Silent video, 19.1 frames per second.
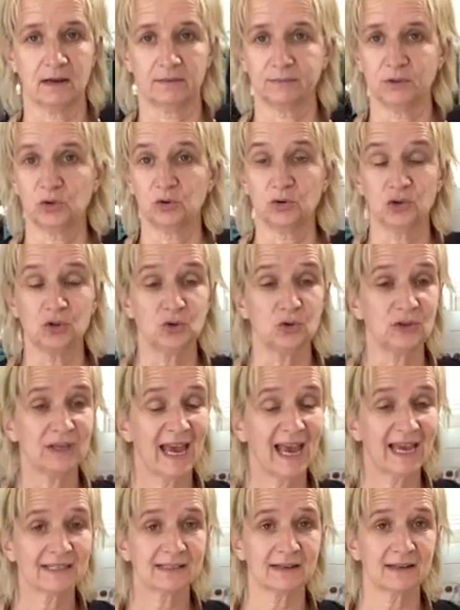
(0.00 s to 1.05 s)
you could use
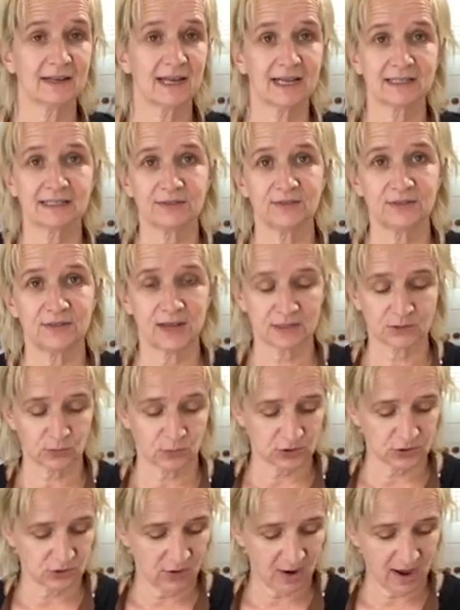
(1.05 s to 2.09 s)
hazelnuts if that's
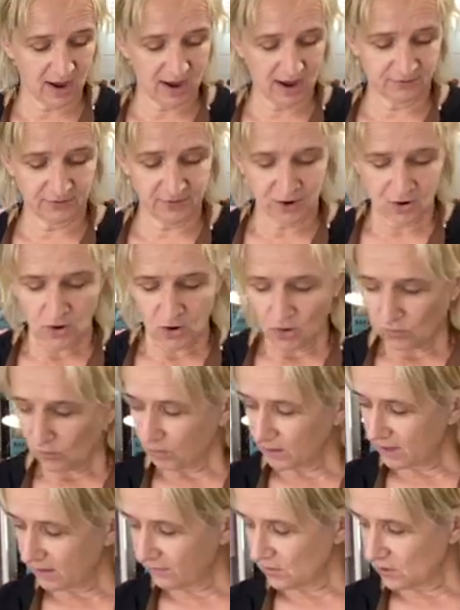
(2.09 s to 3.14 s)
what you have,
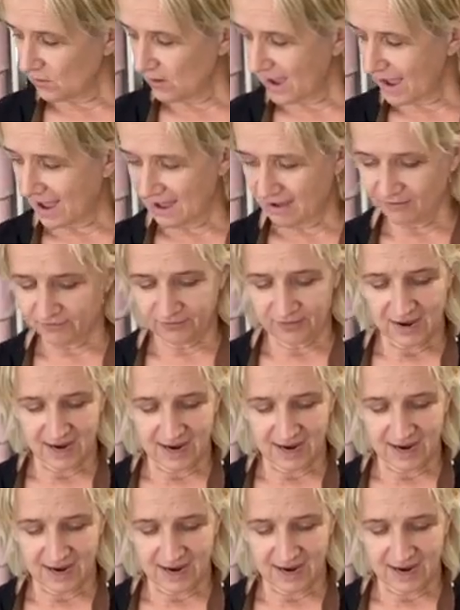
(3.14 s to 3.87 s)
whatever you have.